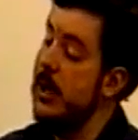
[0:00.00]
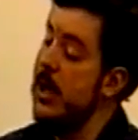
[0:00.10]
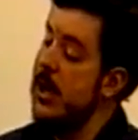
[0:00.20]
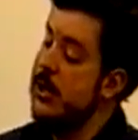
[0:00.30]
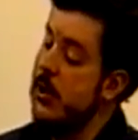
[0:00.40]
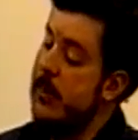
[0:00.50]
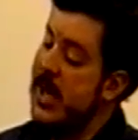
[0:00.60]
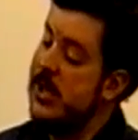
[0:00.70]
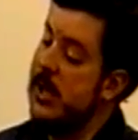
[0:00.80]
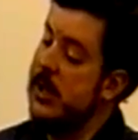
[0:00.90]
So
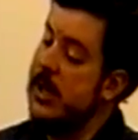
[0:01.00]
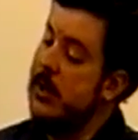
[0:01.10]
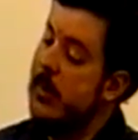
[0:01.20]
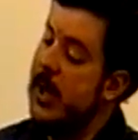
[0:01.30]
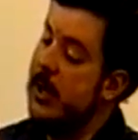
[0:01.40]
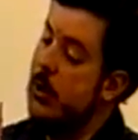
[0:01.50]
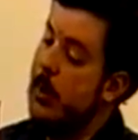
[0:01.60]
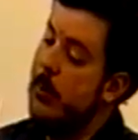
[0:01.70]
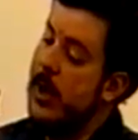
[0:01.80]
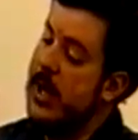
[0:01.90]
basically, by
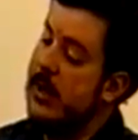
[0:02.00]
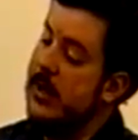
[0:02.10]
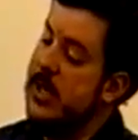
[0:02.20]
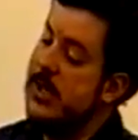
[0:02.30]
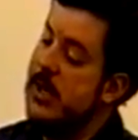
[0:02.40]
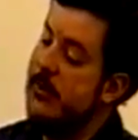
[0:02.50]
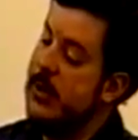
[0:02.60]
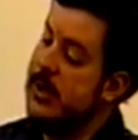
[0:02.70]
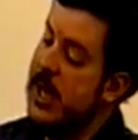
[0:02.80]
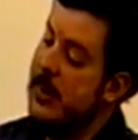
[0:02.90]
incorporating these different
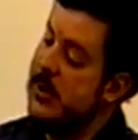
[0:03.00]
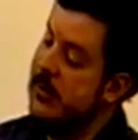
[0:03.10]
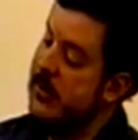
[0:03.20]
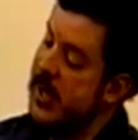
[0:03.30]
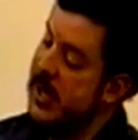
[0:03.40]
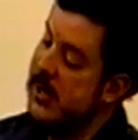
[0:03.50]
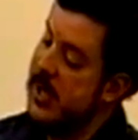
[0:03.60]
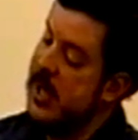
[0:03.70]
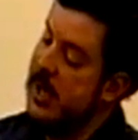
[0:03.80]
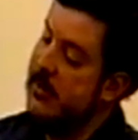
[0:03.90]
types of things,
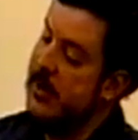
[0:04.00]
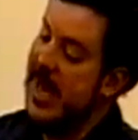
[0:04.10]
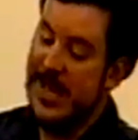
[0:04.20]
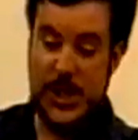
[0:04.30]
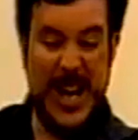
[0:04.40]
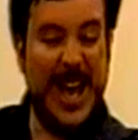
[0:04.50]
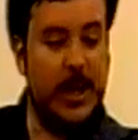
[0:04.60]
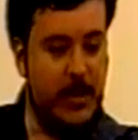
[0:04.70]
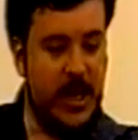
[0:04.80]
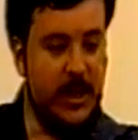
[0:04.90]
thinking of it as
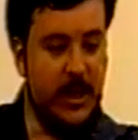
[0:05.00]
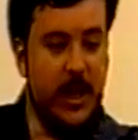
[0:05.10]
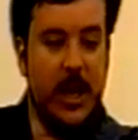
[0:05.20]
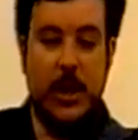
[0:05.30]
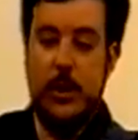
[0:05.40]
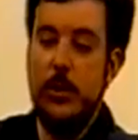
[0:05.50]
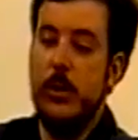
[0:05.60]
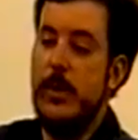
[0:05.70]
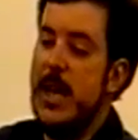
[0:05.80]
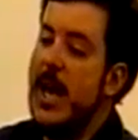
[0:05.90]
anatomy, you will
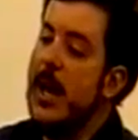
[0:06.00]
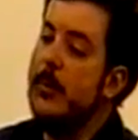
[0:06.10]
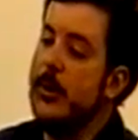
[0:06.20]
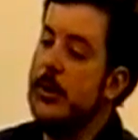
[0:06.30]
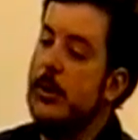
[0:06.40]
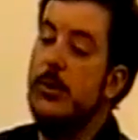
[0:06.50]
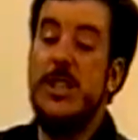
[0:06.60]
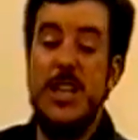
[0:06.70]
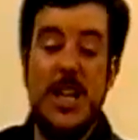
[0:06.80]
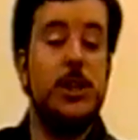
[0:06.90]
be able to
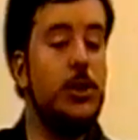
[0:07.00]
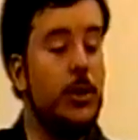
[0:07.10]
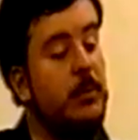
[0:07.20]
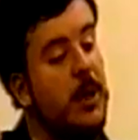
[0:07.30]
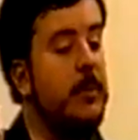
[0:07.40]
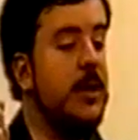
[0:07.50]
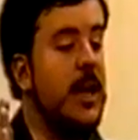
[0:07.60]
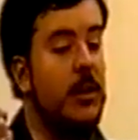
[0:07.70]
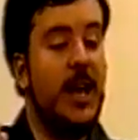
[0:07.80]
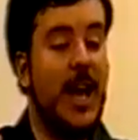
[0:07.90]
teach your puppet how
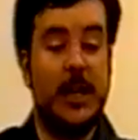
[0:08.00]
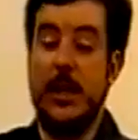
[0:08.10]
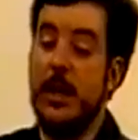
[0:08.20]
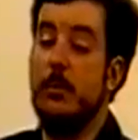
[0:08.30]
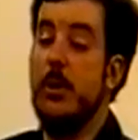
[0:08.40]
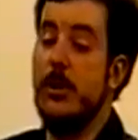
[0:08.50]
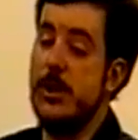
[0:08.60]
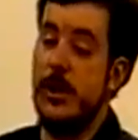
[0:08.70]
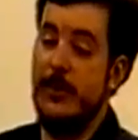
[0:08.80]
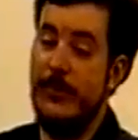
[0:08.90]
to act like a
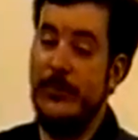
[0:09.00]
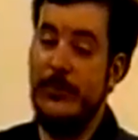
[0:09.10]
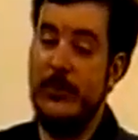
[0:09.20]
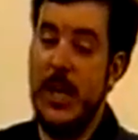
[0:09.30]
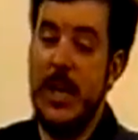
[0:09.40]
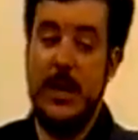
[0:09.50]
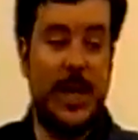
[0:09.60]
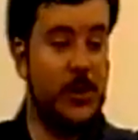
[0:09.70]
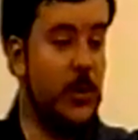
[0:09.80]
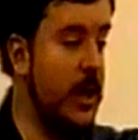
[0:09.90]
person. That's
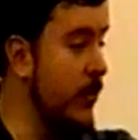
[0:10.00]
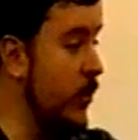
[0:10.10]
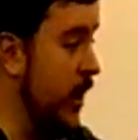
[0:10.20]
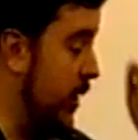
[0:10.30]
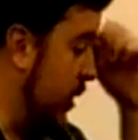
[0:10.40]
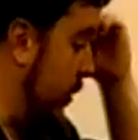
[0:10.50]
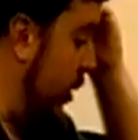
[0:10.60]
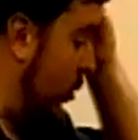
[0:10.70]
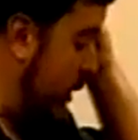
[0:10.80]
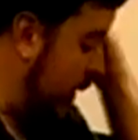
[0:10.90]
what I'm really going to be
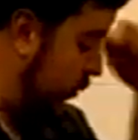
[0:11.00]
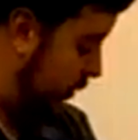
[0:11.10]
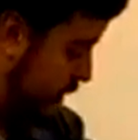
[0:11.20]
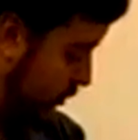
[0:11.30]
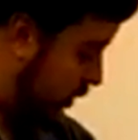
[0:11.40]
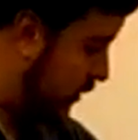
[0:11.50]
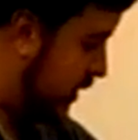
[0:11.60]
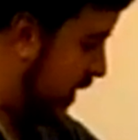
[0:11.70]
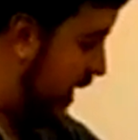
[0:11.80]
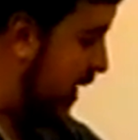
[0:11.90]
working with you on
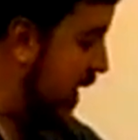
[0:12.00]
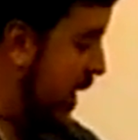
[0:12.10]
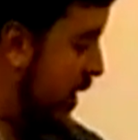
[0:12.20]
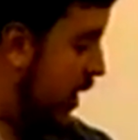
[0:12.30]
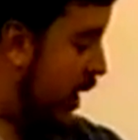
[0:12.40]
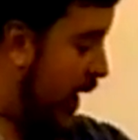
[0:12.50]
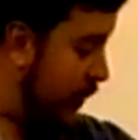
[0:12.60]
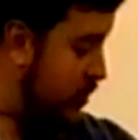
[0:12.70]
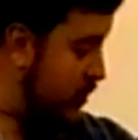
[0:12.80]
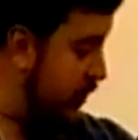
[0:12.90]
today.
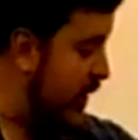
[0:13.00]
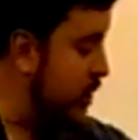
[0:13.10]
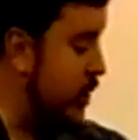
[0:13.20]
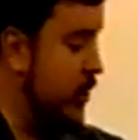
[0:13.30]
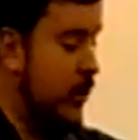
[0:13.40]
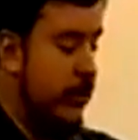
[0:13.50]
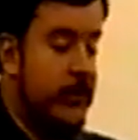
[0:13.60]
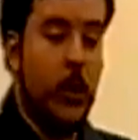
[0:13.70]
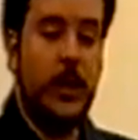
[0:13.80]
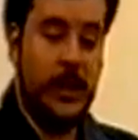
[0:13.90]
Observation,
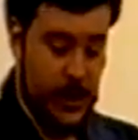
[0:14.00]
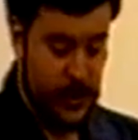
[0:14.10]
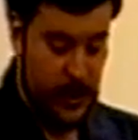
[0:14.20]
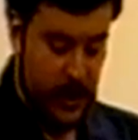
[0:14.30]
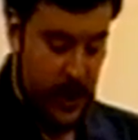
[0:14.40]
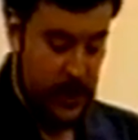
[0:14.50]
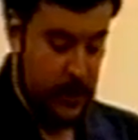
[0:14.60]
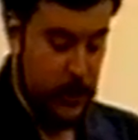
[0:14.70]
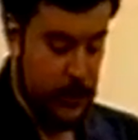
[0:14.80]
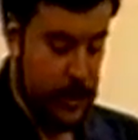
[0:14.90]
focus, and the
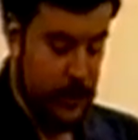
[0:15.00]
illusion of